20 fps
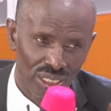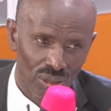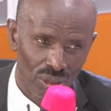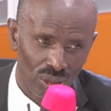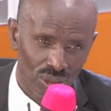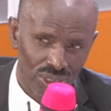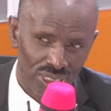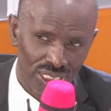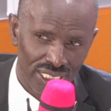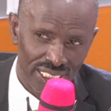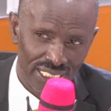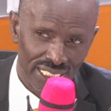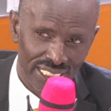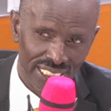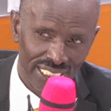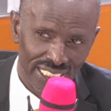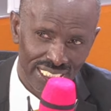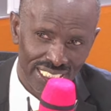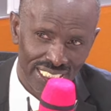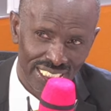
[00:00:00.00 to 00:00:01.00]

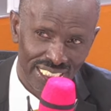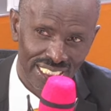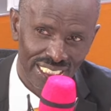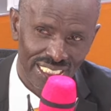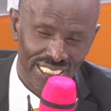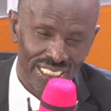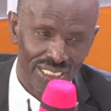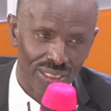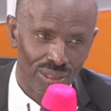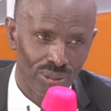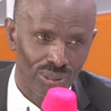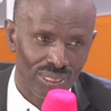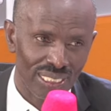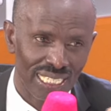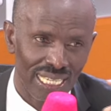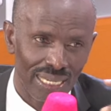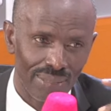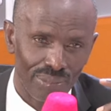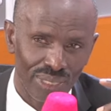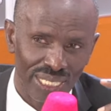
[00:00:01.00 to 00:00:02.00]
costing, including
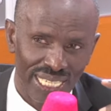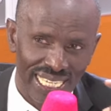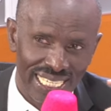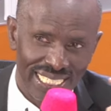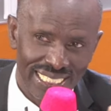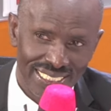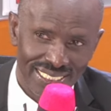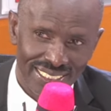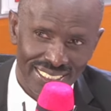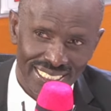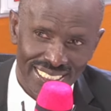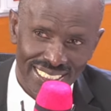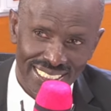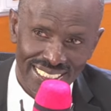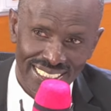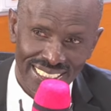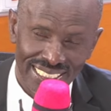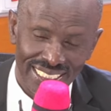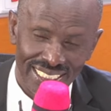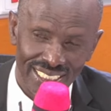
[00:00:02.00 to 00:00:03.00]

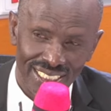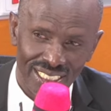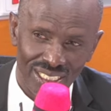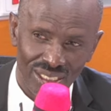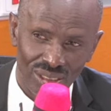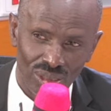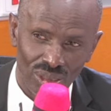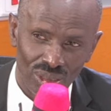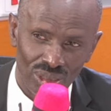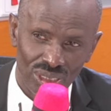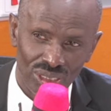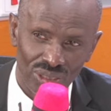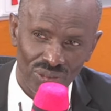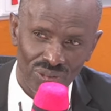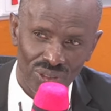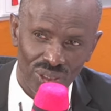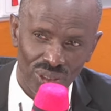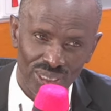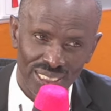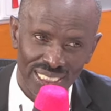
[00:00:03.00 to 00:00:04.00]
harmonizing the cost
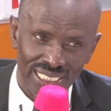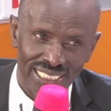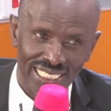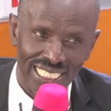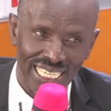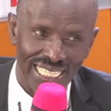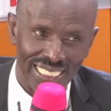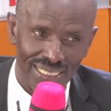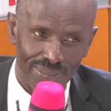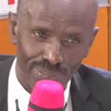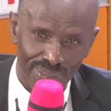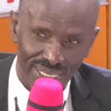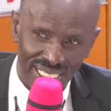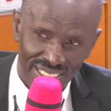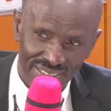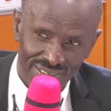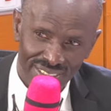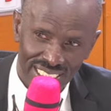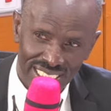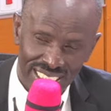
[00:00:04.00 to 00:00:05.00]
of courses at
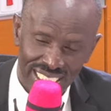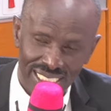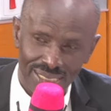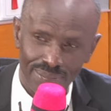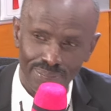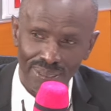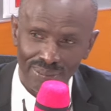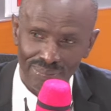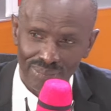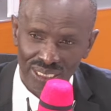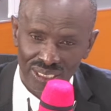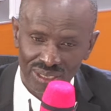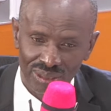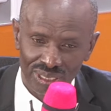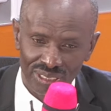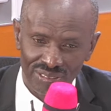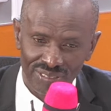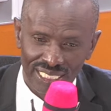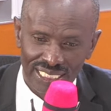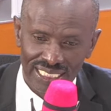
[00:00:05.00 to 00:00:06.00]
private and public
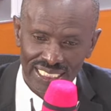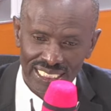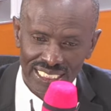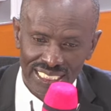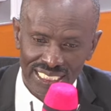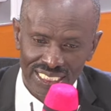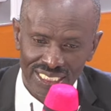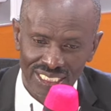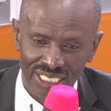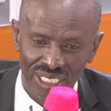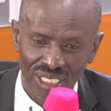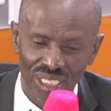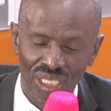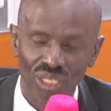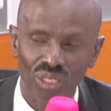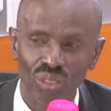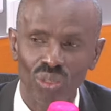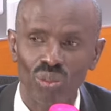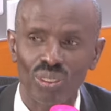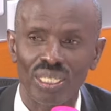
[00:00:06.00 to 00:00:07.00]
universities, mm.
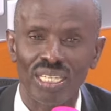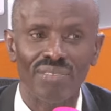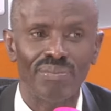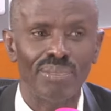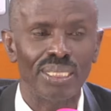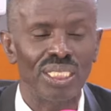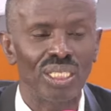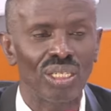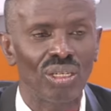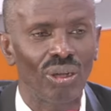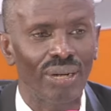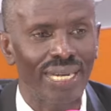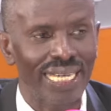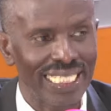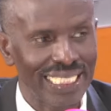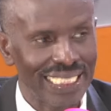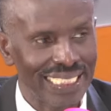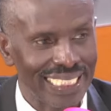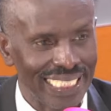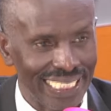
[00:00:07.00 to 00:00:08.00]
could have been
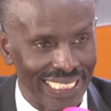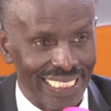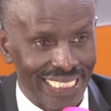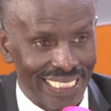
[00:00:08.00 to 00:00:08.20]
corrected